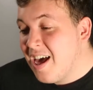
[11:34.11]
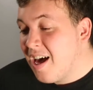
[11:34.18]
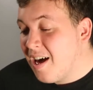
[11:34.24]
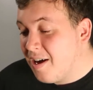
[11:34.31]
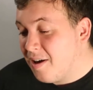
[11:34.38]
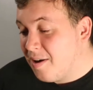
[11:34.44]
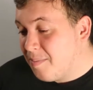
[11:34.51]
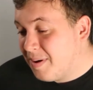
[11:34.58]

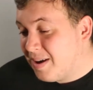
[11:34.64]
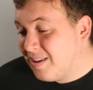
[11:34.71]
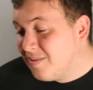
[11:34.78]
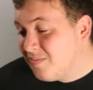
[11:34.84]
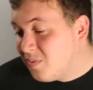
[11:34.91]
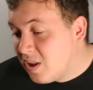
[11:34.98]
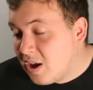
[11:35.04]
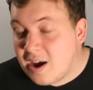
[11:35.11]
But
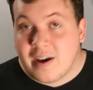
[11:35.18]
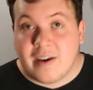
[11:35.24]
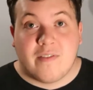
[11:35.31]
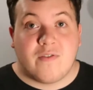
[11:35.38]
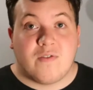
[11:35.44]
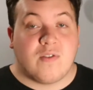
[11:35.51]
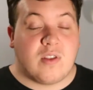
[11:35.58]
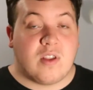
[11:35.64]

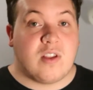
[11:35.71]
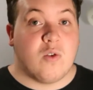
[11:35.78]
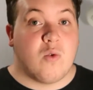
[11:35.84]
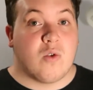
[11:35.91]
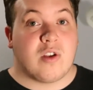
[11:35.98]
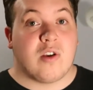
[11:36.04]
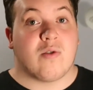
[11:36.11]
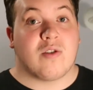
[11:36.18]
I've
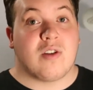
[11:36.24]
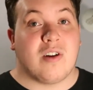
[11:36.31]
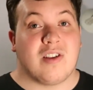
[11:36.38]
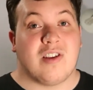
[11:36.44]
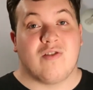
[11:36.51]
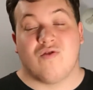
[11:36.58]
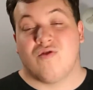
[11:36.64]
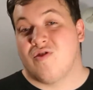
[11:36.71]
also
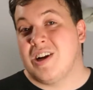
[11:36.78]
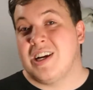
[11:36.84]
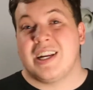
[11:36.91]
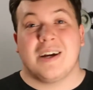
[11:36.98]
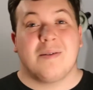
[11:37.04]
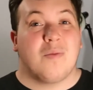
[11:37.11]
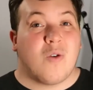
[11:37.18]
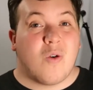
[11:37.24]
started
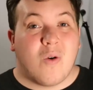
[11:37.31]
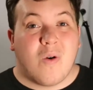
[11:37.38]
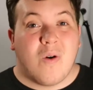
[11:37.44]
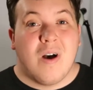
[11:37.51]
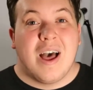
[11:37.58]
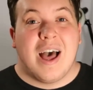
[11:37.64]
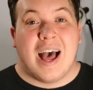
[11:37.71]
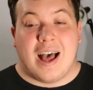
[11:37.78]
reading
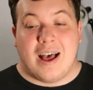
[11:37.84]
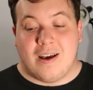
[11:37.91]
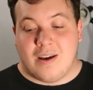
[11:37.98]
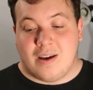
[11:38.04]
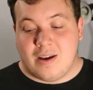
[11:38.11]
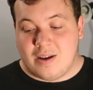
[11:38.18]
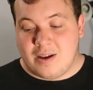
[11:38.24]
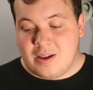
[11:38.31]
more,
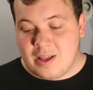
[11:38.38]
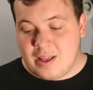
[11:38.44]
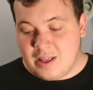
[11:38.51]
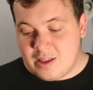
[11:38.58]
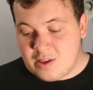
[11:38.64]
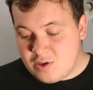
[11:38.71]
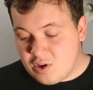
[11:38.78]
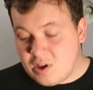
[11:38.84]

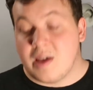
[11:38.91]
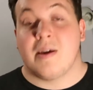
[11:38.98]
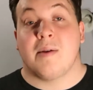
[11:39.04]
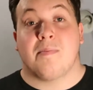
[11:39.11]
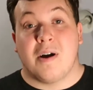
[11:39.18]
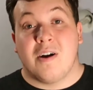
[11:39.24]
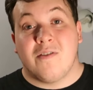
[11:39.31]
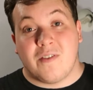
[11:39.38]

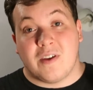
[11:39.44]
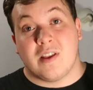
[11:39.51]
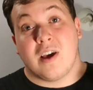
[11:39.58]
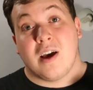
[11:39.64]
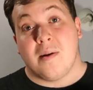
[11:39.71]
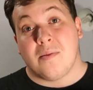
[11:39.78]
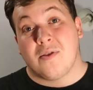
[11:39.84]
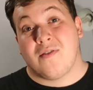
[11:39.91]
both in
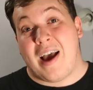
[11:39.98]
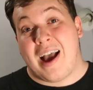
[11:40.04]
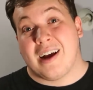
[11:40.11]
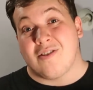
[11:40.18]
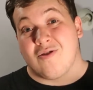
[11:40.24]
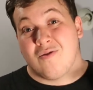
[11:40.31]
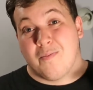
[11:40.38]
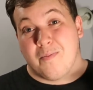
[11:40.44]
terms of
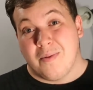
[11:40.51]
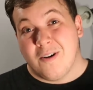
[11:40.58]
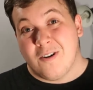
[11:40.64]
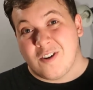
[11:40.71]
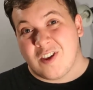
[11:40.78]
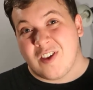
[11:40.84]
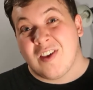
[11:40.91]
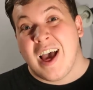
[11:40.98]
actual
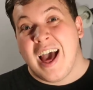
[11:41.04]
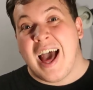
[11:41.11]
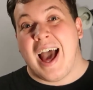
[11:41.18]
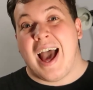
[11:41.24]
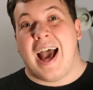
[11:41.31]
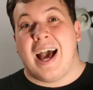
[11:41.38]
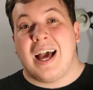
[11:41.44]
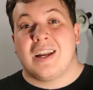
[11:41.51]
books
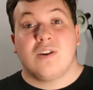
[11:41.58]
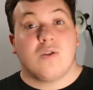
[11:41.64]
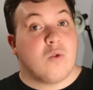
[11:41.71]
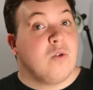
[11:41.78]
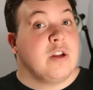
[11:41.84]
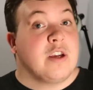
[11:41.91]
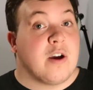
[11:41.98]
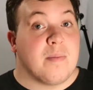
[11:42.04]
and
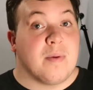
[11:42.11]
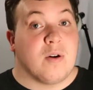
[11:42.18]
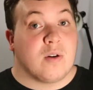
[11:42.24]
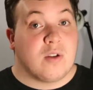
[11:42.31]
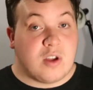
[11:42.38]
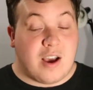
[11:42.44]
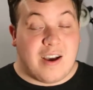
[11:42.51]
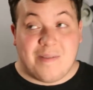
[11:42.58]

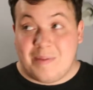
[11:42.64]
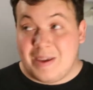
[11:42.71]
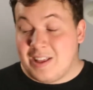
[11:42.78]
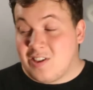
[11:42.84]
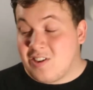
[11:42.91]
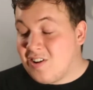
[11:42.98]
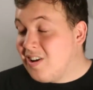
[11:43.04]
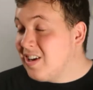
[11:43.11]
audiobooks. I've been
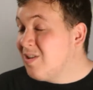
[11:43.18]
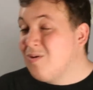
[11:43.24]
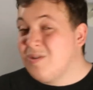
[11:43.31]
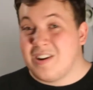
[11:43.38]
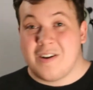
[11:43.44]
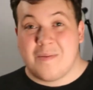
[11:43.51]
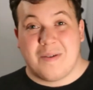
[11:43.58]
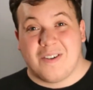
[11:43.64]
starting
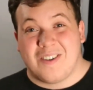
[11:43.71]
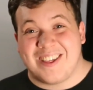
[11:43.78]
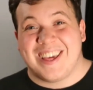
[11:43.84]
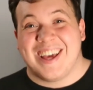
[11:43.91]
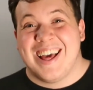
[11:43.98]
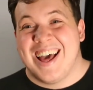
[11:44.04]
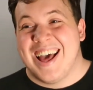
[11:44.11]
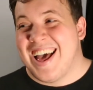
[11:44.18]

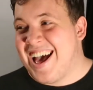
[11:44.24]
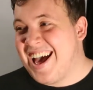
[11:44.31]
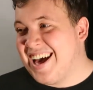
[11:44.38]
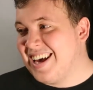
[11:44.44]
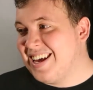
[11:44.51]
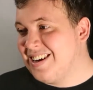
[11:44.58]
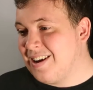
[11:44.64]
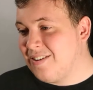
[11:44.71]
audiobooks,
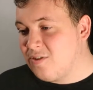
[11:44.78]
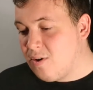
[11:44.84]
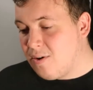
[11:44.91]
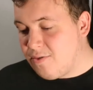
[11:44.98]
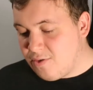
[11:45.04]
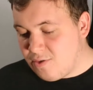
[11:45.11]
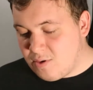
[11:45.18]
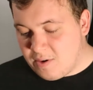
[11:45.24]
and I've got
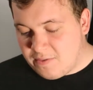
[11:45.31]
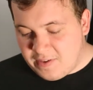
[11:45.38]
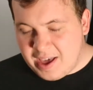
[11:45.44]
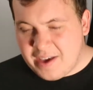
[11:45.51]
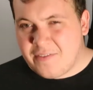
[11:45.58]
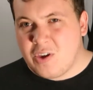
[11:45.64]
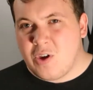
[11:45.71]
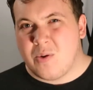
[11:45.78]
through a
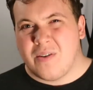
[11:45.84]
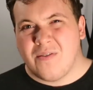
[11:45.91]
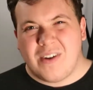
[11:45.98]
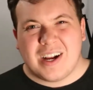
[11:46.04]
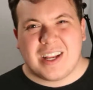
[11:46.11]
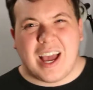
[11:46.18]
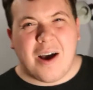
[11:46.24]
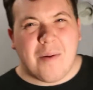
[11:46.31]
fair few. In
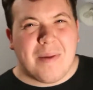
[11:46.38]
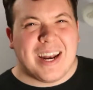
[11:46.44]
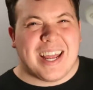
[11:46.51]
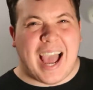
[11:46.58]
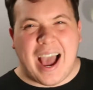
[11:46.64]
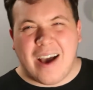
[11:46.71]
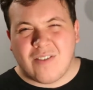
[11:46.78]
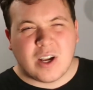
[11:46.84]
fact, how many
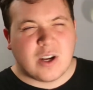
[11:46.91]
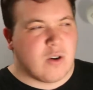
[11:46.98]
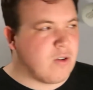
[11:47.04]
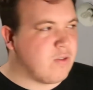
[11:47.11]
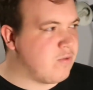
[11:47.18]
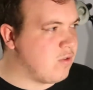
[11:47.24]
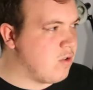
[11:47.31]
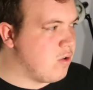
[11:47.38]
have I
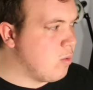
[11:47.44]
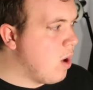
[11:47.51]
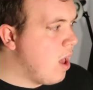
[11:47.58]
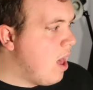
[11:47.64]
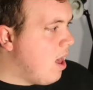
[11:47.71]
got through?